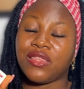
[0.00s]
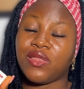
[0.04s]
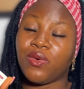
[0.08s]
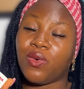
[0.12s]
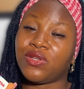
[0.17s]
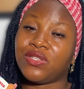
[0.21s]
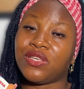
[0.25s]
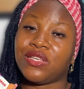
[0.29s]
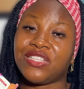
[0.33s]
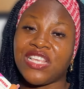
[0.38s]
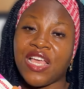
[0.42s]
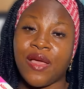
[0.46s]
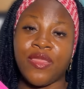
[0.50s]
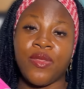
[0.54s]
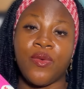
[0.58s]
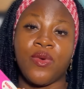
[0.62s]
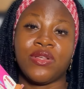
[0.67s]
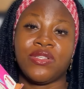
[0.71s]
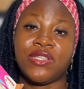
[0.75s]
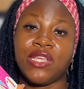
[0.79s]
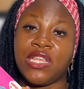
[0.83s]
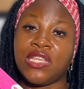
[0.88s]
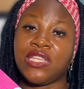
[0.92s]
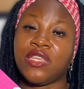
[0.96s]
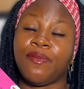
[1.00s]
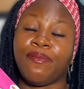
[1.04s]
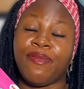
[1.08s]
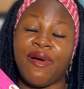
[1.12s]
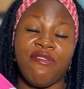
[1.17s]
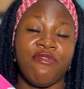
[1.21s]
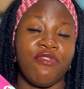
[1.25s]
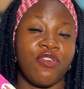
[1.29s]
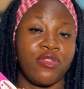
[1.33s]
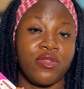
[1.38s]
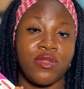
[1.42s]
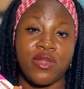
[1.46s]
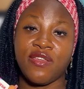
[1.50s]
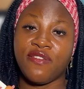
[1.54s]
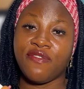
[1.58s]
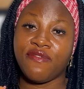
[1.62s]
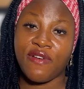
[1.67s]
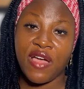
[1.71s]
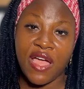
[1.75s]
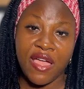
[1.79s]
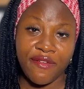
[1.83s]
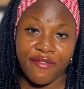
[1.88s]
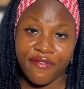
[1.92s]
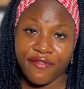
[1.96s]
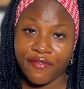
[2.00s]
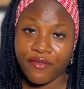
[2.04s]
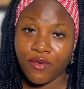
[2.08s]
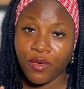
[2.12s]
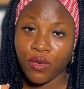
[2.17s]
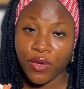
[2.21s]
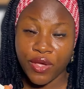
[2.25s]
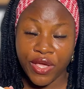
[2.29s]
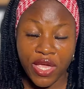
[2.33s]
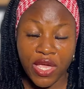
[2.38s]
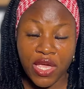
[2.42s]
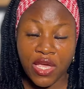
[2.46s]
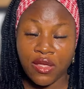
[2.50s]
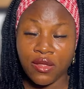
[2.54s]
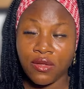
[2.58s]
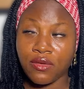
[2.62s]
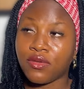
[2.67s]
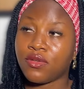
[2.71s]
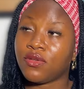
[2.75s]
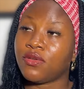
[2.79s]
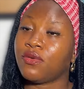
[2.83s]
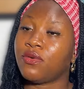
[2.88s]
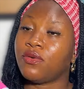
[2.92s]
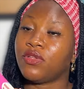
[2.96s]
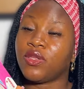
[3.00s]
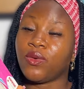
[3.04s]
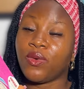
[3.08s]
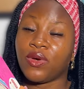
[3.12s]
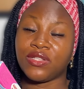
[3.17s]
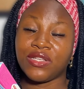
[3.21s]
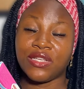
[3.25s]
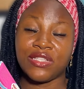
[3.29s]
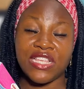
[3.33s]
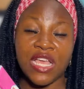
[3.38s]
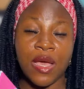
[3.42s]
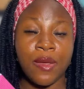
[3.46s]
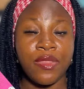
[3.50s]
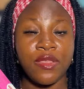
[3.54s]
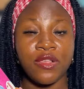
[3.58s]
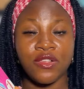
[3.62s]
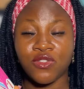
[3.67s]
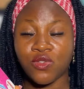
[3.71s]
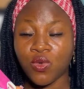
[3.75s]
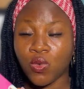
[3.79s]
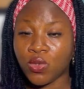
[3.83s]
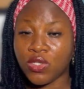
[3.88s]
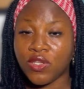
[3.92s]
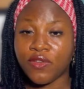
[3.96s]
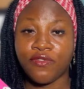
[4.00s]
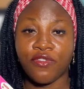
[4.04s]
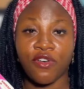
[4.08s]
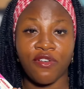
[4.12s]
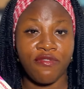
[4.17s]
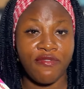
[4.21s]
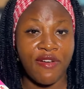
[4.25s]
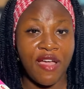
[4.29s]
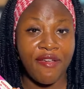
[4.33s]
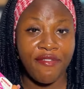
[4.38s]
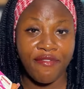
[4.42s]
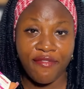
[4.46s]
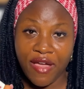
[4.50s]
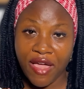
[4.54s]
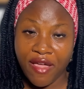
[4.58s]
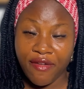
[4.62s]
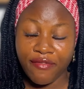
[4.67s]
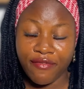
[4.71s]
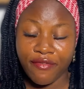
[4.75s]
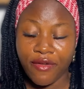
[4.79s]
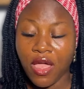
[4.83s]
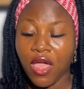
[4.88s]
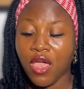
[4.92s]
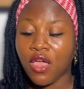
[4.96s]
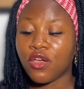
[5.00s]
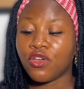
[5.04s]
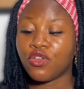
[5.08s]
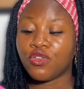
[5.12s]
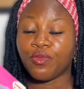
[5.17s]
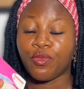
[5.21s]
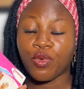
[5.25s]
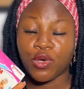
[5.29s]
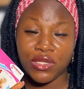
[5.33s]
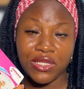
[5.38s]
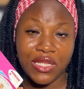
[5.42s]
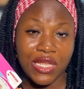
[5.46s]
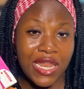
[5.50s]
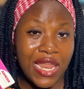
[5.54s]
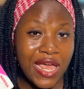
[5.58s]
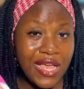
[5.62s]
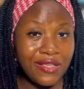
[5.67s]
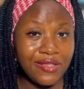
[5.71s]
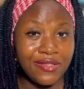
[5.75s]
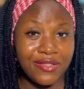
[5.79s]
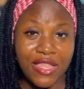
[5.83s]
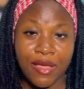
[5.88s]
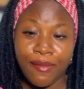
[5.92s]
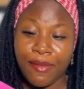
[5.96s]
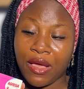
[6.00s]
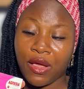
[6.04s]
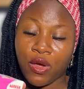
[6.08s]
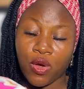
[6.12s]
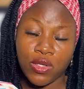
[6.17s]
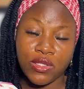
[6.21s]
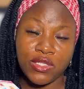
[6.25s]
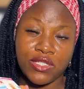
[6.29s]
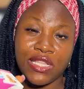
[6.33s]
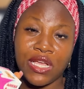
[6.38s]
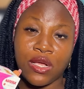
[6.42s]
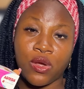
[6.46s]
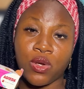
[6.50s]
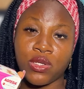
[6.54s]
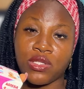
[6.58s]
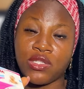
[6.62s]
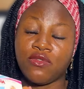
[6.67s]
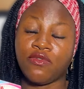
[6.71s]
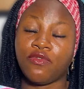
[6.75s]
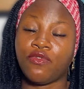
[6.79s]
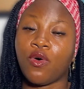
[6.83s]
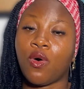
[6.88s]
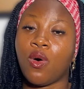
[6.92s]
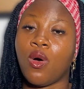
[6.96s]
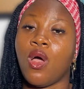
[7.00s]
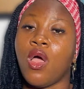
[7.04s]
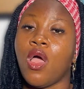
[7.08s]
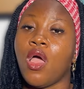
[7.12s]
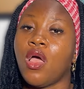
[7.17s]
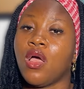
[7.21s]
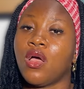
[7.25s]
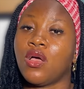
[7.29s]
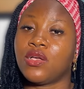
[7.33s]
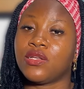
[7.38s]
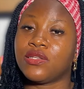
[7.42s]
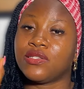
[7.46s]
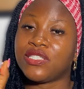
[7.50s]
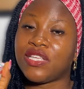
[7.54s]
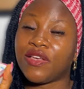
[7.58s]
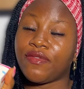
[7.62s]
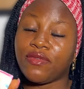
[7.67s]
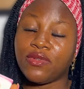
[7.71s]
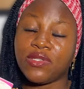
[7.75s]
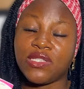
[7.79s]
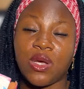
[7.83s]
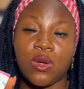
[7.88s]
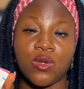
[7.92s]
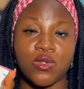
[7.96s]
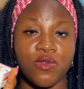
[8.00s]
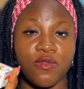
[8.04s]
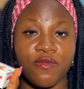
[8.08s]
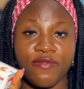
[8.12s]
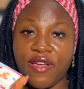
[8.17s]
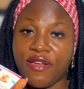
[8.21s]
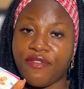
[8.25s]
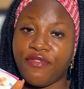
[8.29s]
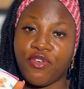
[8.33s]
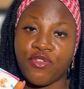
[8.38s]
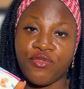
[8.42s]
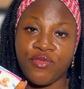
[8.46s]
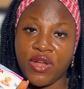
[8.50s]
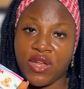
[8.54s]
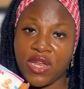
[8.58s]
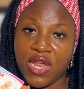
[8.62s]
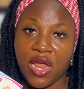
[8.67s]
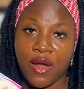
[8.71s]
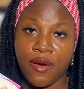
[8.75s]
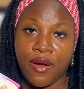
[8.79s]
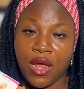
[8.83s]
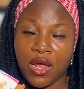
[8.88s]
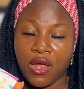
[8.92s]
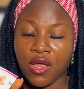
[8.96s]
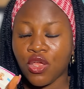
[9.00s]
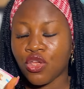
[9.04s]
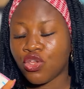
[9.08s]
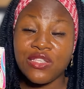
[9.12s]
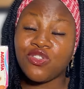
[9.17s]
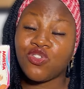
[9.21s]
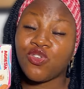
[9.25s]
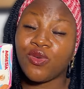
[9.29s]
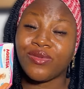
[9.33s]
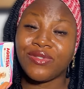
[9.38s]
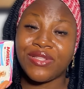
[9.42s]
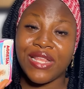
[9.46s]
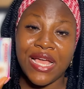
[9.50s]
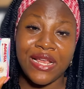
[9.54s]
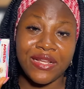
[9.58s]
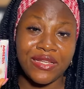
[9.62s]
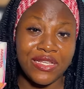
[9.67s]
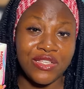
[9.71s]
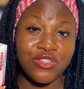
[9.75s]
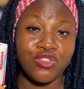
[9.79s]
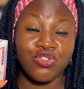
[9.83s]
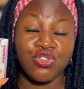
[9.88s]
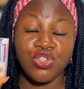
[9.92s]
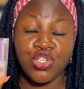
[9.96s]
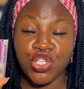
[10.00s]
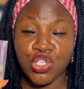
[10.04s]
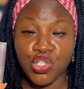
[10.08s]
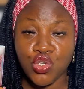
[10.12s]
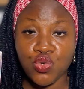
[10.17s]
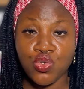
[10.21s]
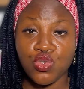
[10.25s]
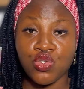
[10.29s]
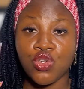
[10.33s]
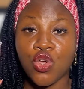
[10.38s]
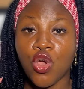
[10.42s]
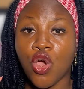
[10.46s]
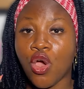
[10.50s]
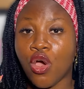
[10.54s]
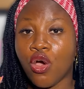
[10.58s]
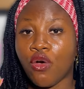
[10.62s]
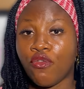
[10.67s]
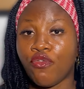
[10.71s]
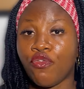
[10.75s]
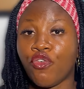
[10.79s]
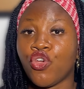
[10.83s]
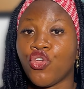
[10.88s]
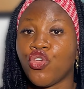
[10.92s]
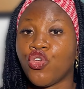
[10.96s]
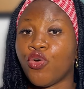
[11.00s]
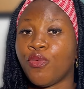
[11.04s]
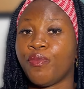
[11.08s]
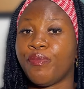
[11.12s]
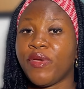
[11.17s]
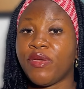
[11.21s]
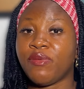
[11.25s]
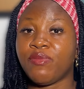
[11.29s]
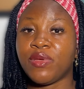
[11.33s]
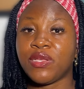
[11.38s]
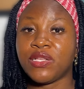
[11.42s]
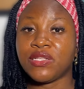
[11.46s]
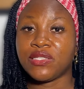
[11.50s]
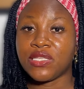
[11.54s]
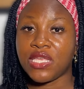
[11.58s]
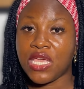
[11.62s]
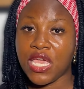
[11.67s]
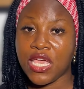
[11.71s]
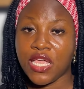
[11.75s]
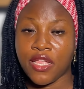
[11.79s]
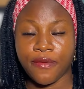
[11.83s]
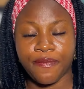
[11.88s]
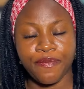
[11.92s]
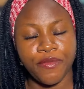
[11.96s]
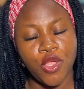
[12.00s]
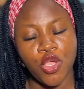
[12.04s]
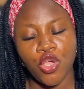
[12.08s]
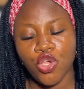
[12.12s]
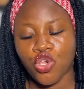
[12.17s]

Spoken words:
There was a time they were selling the pack for 3,500. Okay, there was a time they sold it for 5,500, but the last time I got it for 7,500 naira. Need soaps like this to use for your baby's skin.